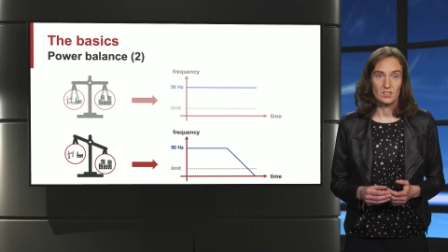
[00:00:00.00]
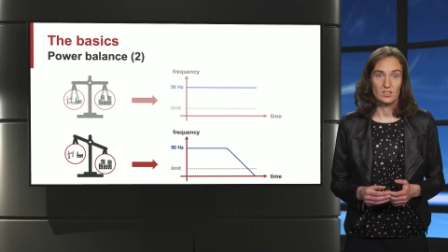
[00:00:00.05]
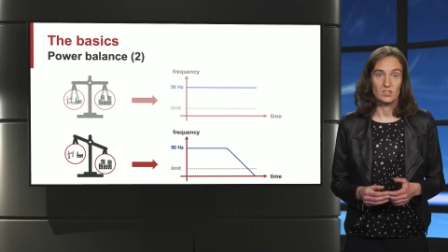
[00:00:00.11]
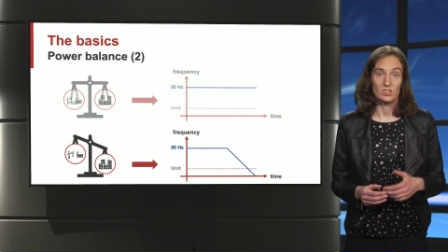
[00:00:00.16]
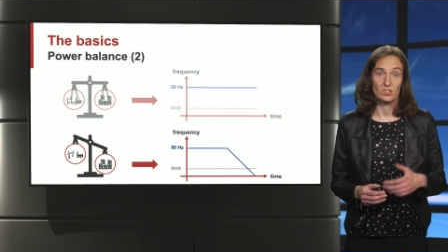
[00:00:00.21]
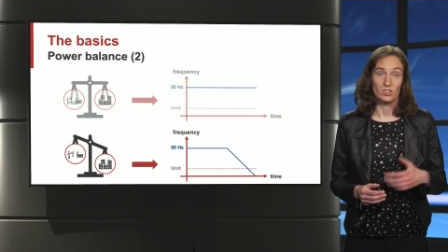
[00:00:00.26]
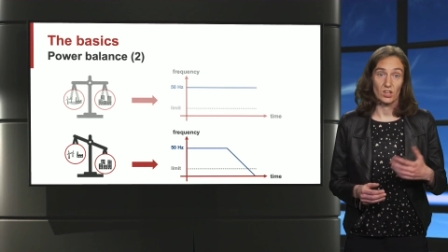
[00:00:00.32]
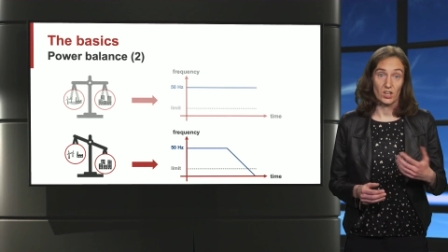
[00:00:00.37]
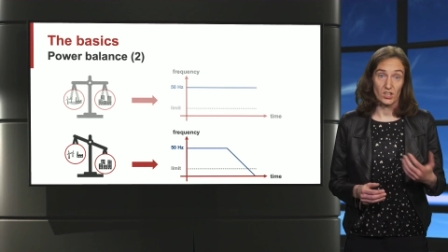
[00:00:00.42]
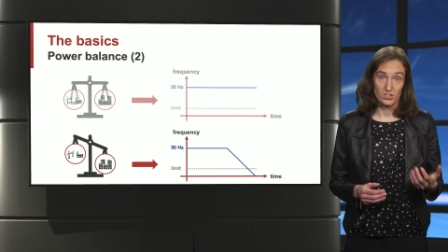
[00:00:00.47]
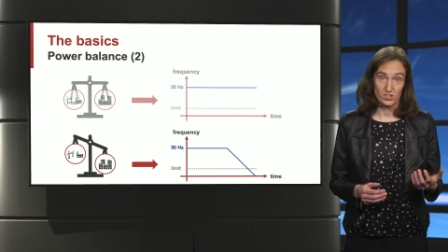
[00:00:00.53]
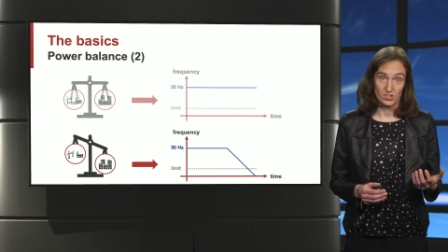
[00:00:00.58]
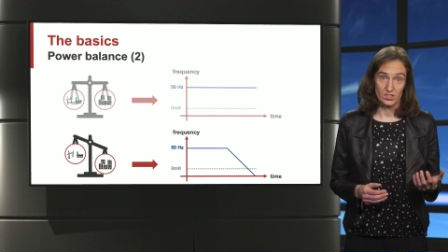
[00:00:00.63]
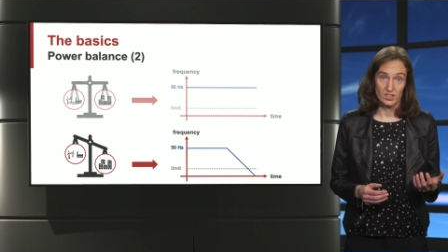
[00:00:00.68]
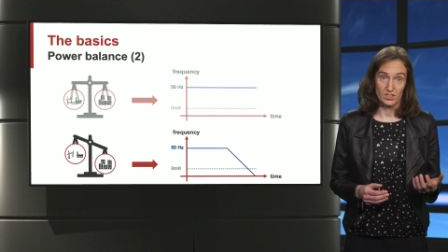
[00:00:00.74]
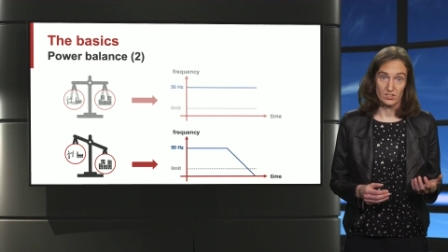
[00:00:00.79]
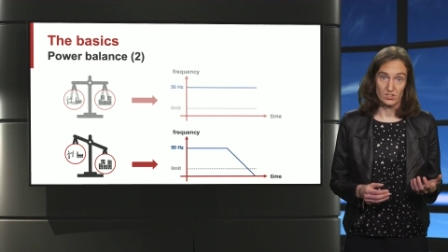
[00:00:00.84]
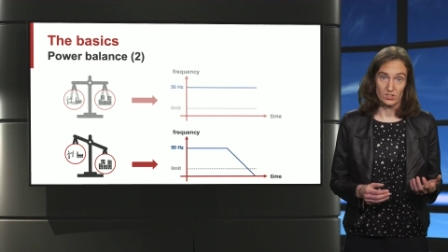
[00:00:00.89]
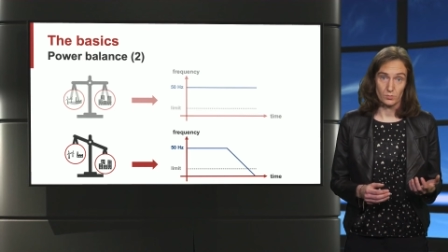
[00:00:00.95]
is larger
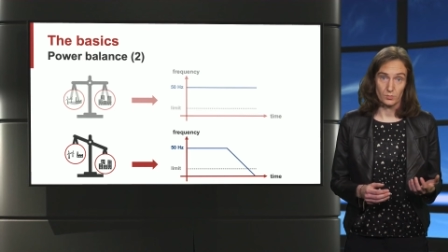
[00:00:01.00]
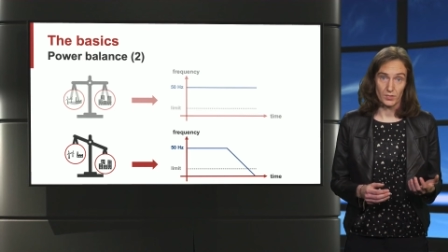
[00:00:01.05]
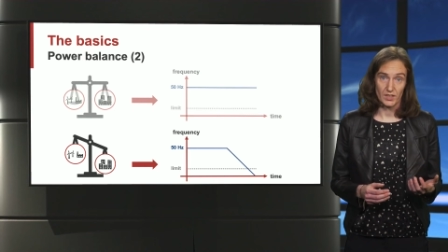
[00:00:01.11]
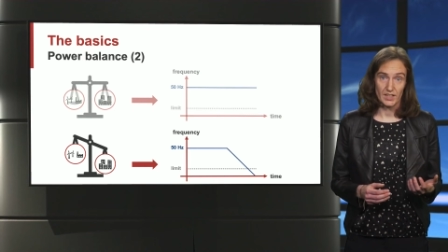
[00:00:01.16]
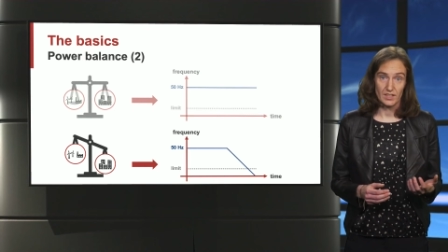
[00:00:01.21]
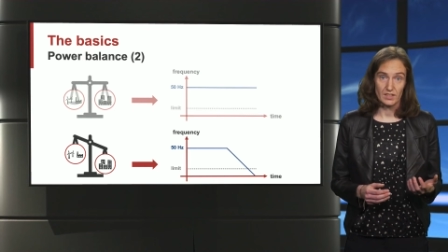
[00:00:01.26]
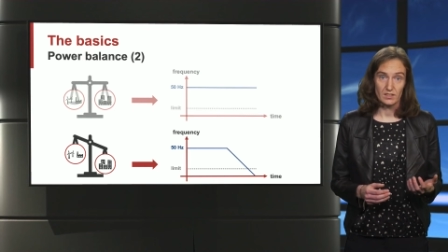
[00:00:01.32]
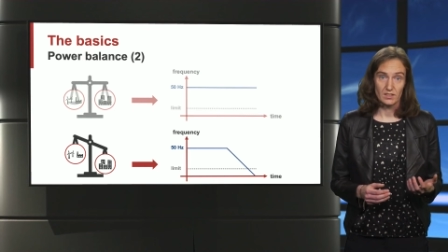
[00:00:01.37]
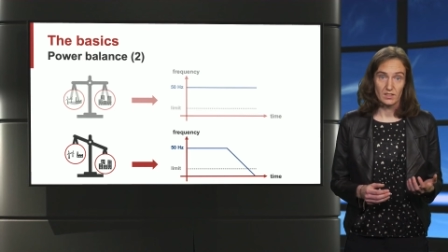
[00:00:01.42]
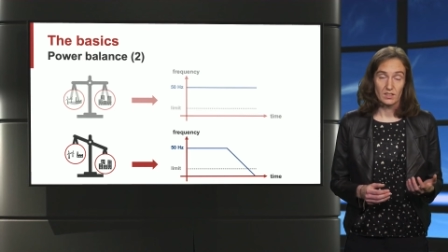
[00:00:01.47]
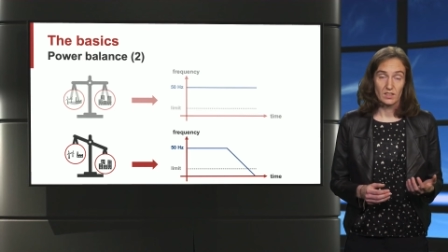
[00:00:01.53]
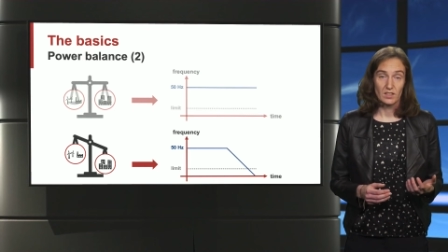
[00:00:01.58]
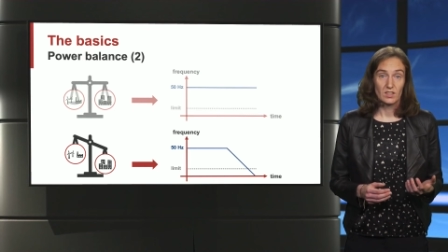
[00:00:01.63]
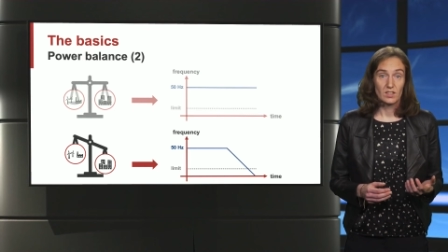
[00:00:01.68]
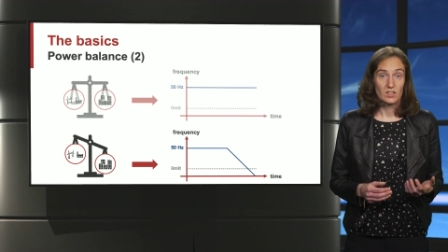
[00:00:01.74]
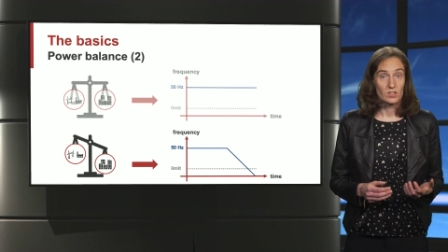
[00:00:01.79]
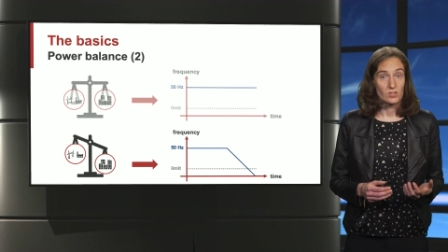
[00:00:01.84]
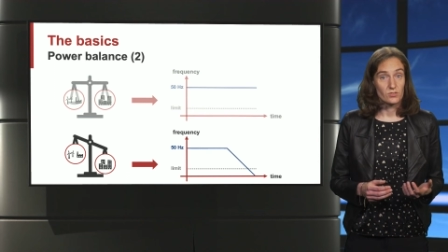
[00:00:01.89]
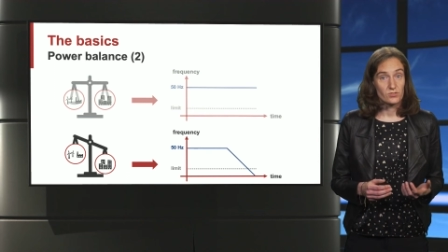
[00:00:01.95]
than supply,
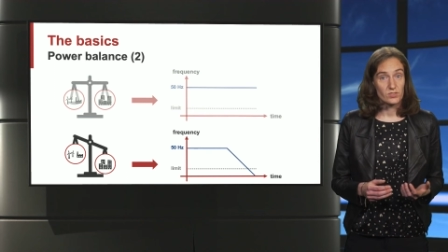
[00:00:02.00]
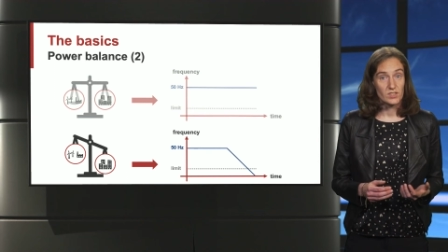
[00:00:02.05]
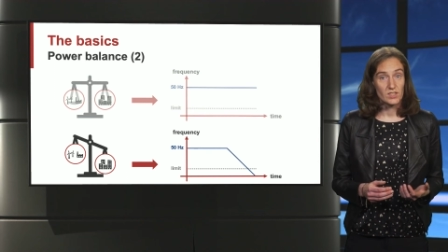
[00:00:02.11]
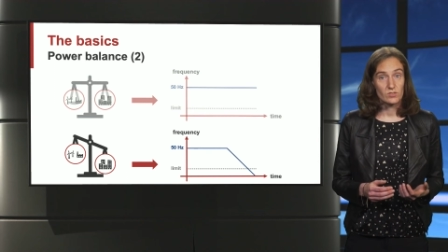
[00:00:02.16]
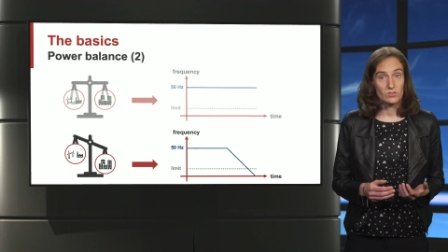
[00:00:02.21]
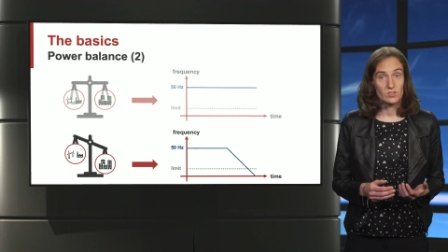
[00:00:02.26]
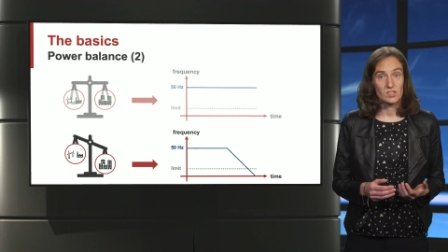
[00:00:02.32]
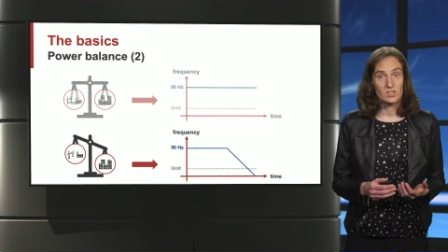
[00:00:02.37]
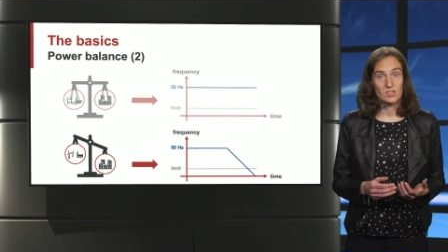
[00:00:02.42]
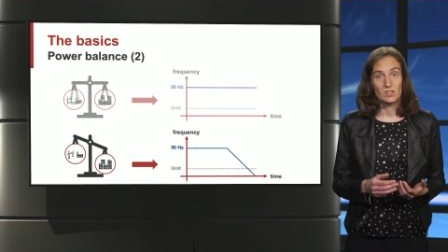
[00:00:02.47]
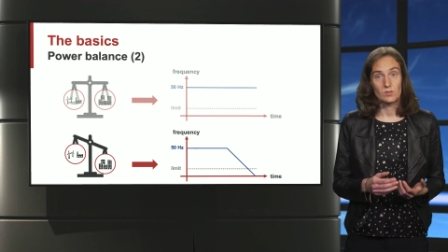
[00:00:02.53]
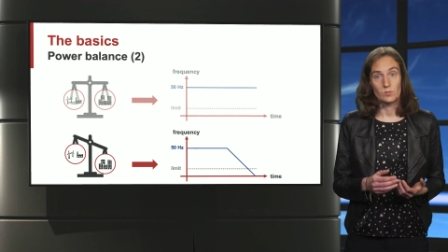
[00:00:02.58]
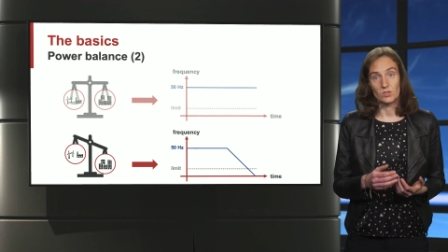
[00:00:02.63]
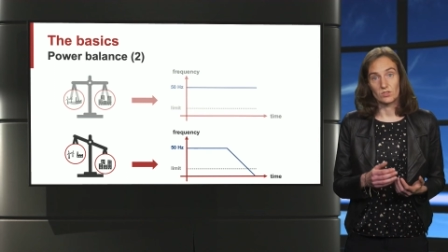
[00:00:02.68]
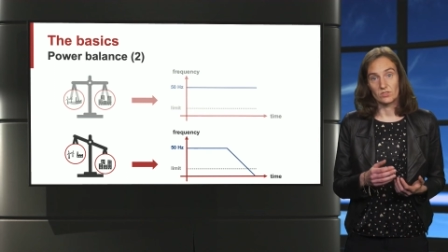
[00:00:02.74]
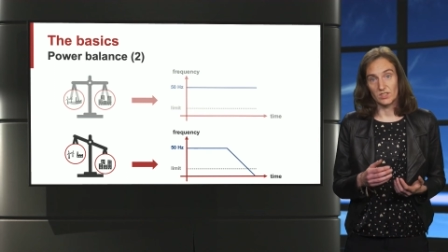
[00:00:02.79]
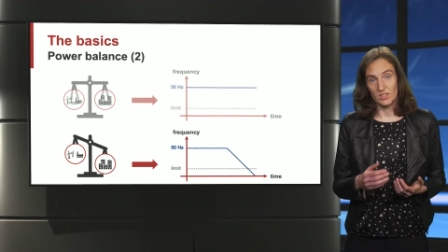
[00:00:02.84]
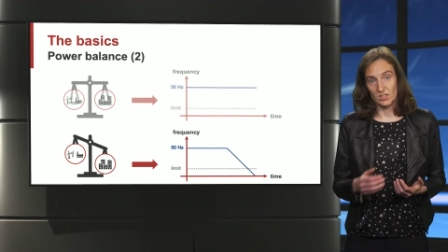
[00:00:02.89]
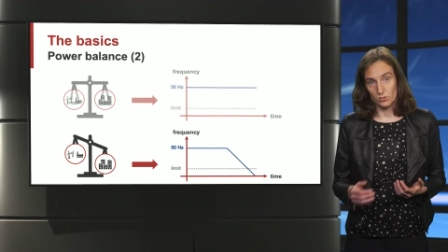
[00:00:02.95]
the frequency
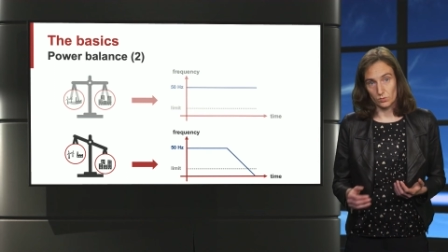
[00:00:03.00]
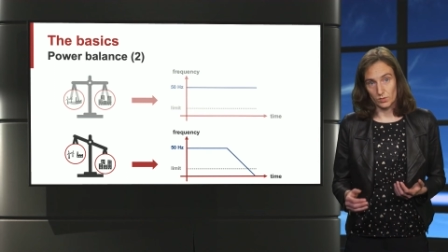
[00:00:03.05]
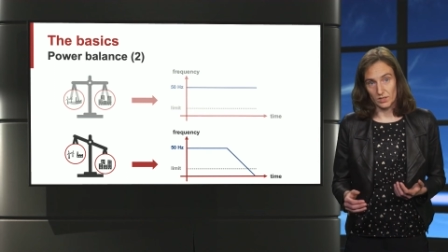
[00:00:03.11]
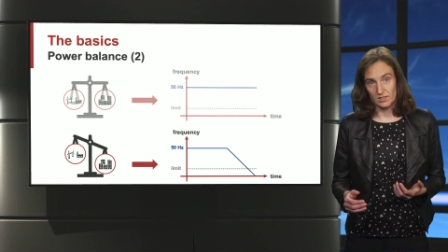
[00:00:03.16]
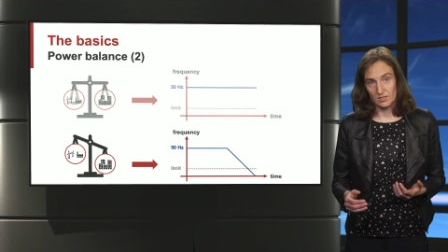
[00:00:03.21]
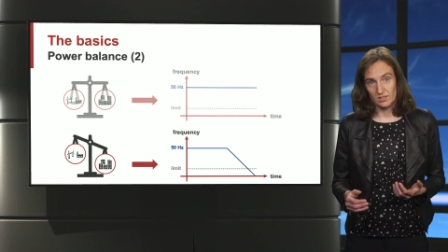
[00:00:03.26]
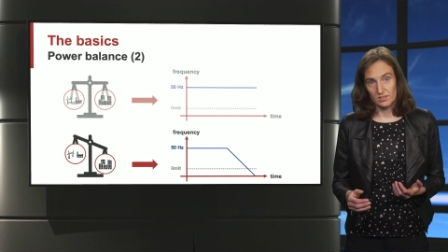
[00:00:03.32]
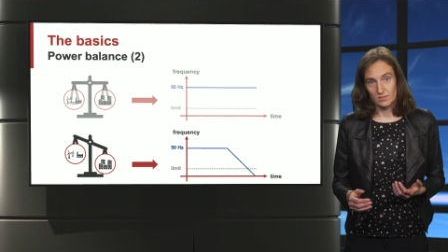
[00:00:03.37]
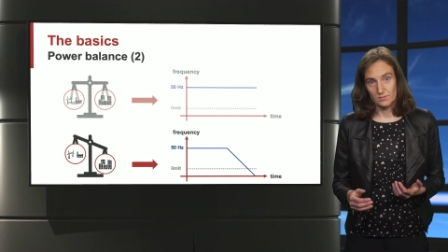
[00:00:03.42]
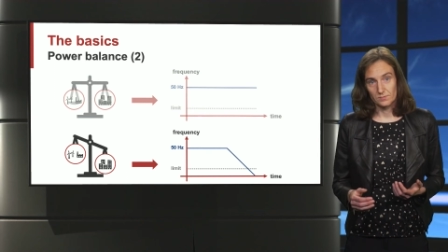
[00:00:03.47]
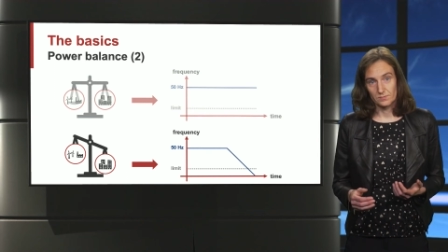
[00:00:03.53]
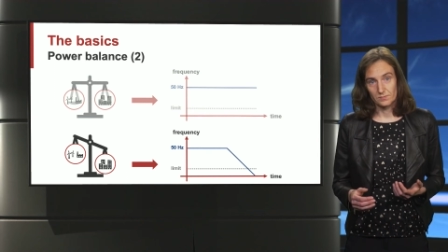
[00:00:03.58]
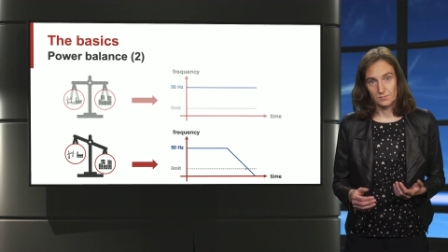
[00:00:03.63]
will decrease.